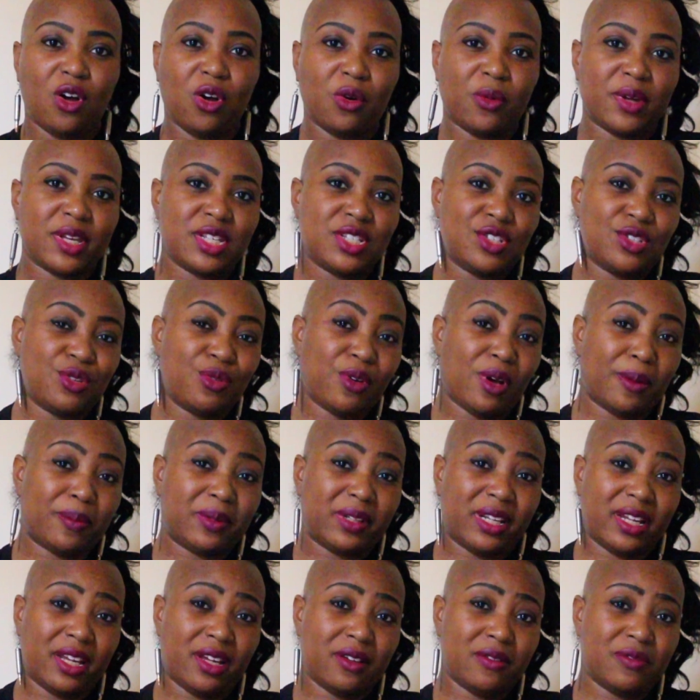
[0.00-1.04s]
always to
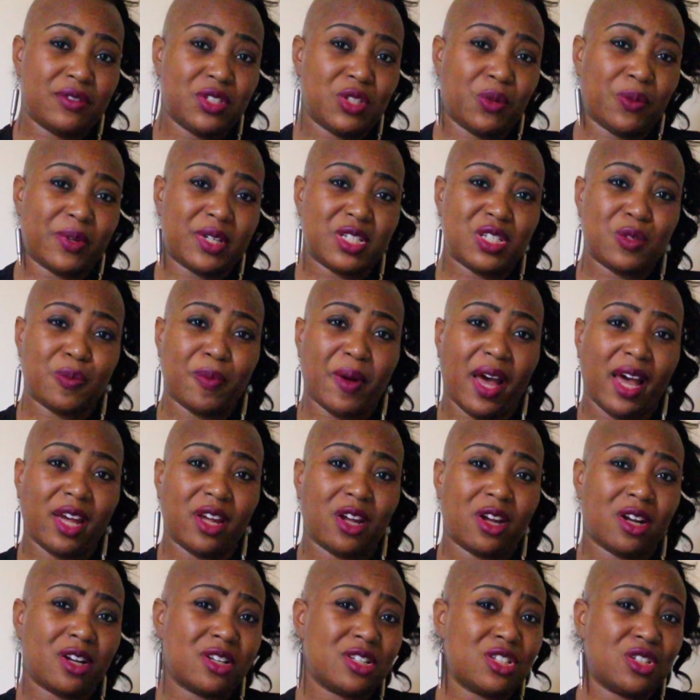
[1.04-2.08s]
uplift, to
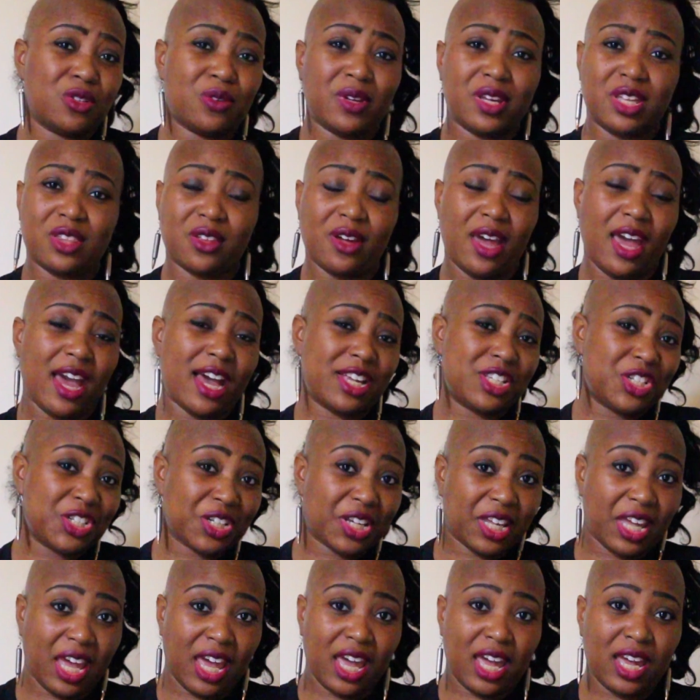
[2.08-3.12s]
inspire, to either
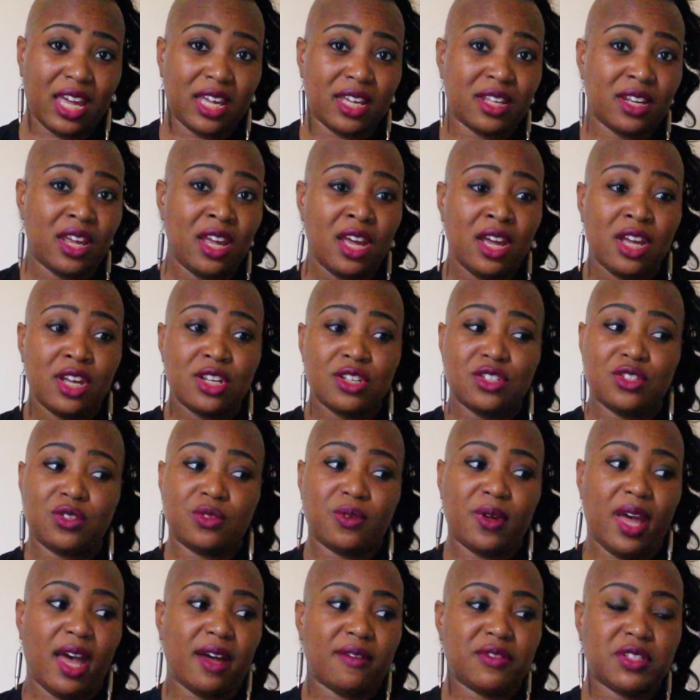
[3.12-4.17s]
educate,
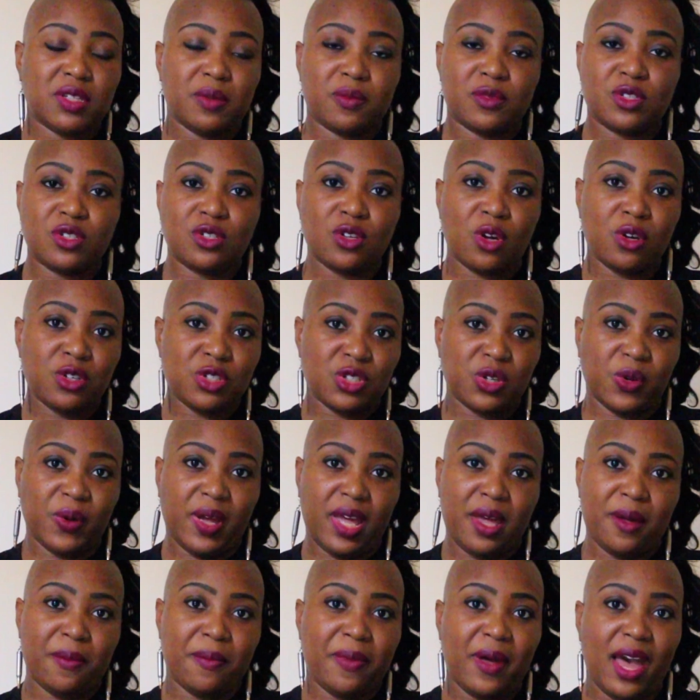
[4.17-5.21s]
to have some social
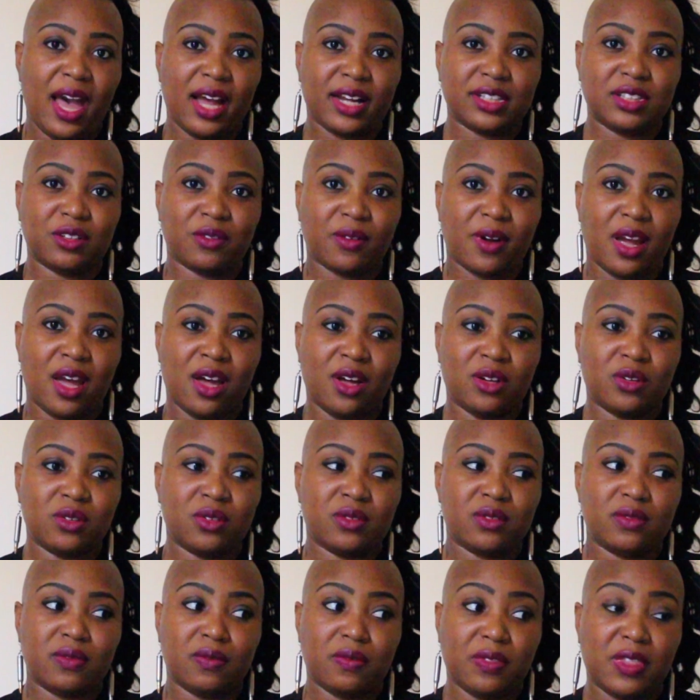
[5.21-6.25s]
impact
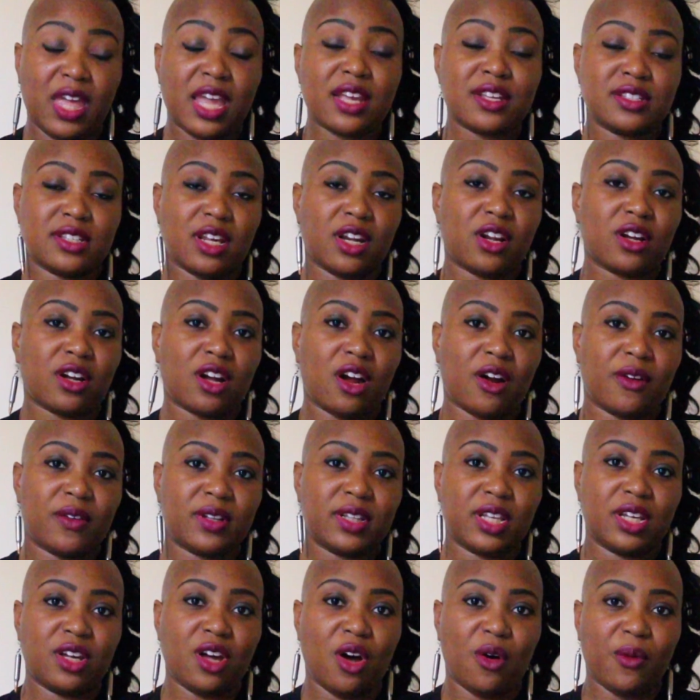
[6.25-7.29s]
around things that are
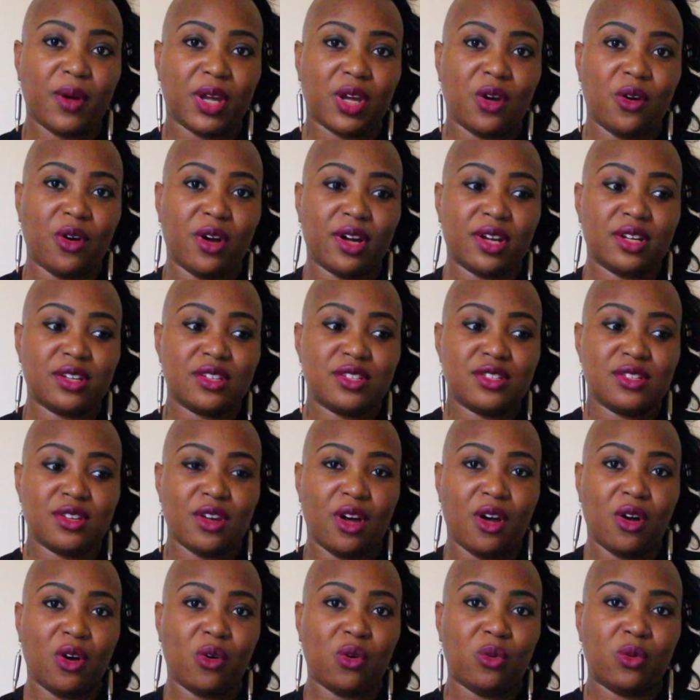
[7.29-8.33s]
currently going on.
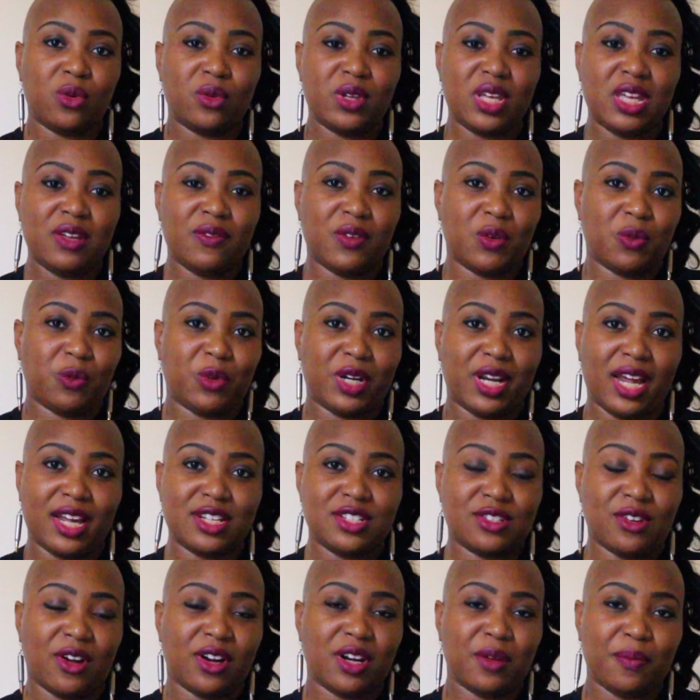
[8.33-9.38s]
So even when I
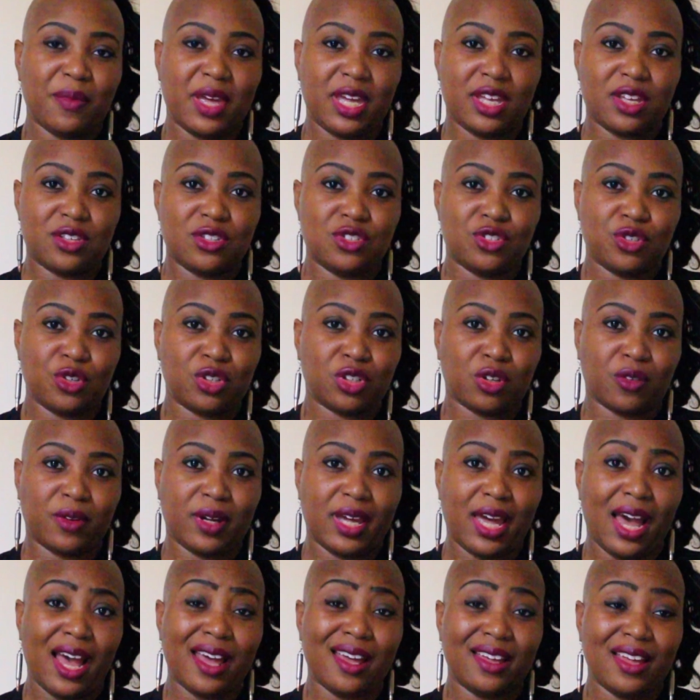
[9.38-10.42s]
started making
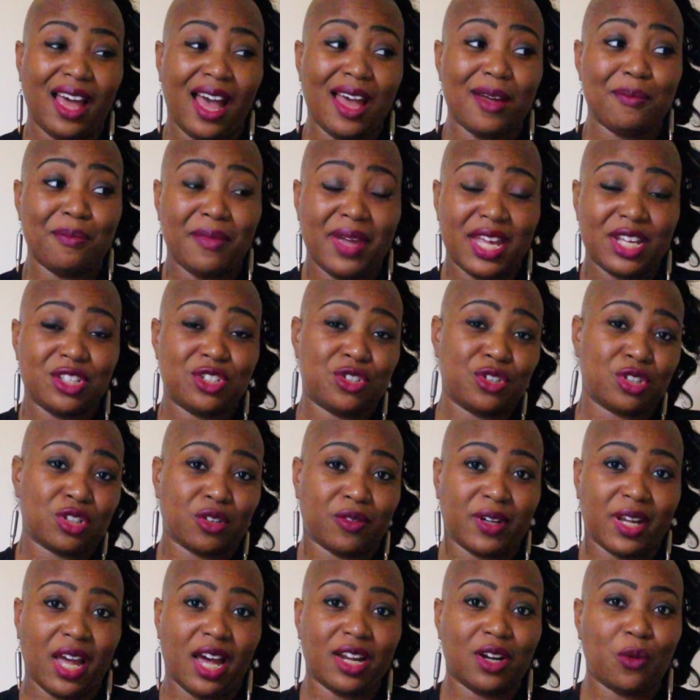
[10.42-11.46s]
jewelry, I made
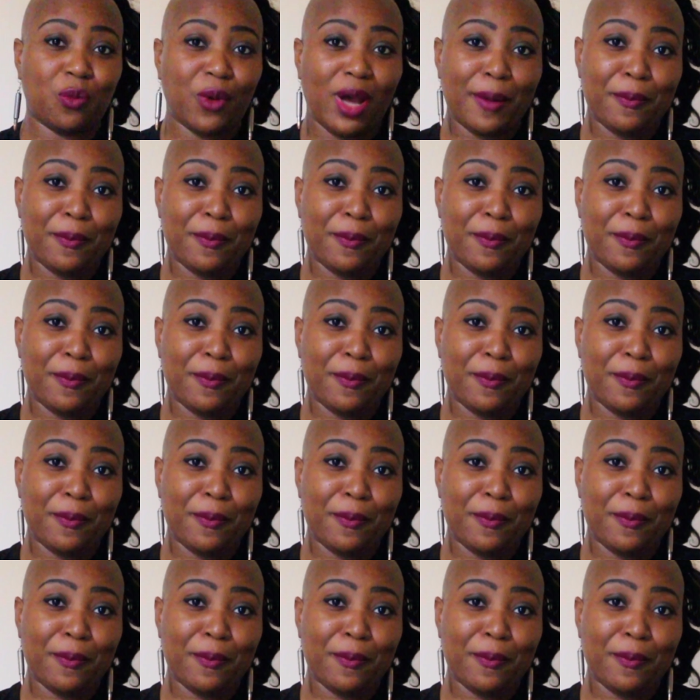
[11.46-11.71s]
jewelry out of